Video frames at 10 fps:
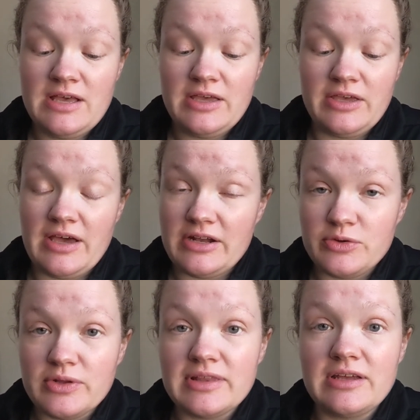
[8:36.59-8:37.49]
You got to
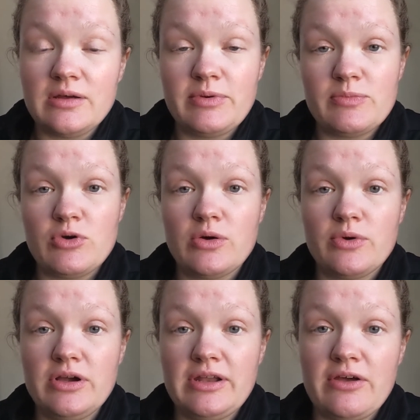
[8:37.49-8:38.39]
do a little bit more
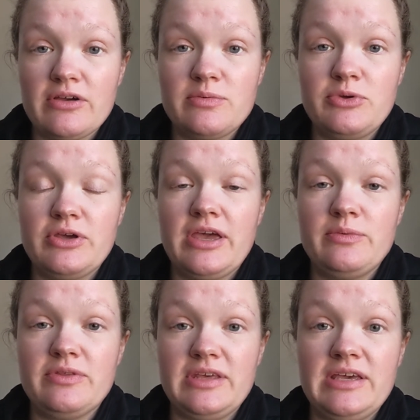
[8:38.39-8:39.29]
work now to communicate
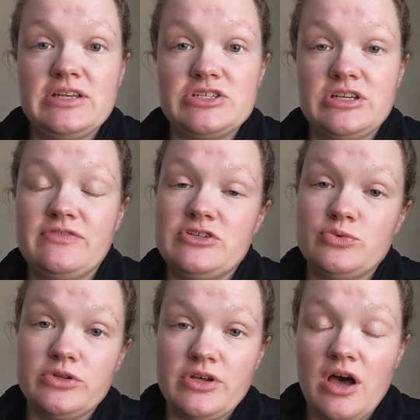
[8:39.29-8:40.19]
with each
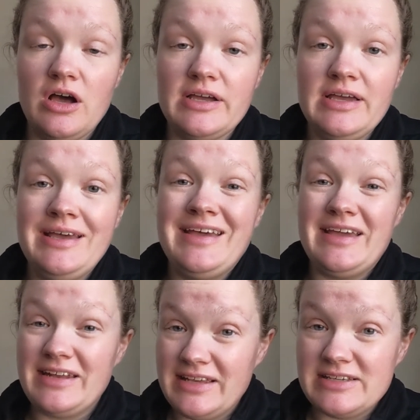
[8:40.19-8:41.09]
individual dog.
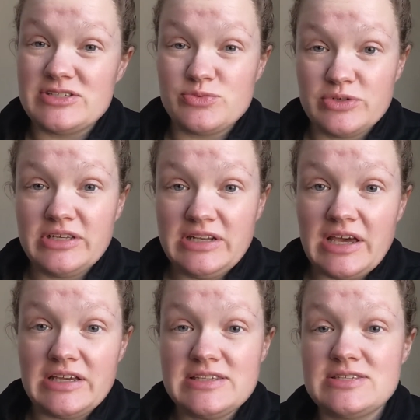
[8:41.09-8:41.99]
It is really
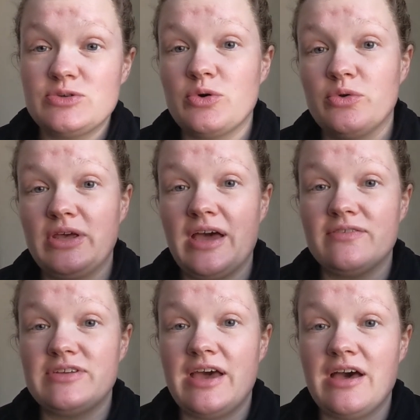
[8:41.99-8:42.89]
nice to only have
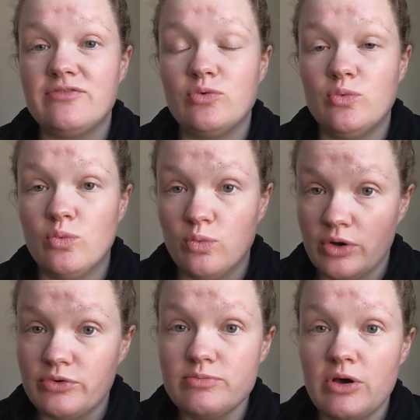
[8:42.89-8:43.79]
to have
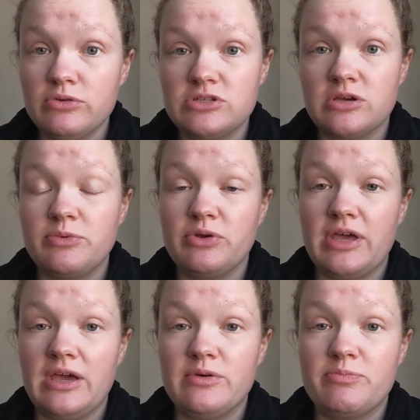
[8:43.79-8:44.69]
one remote to
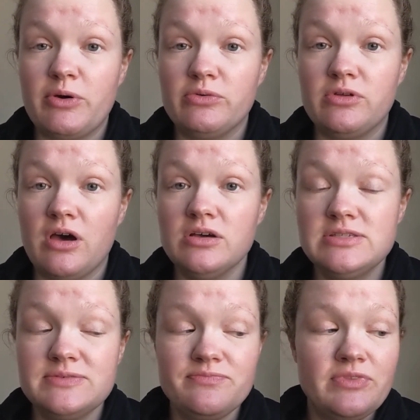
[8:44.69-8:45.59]
communicate with both dogs.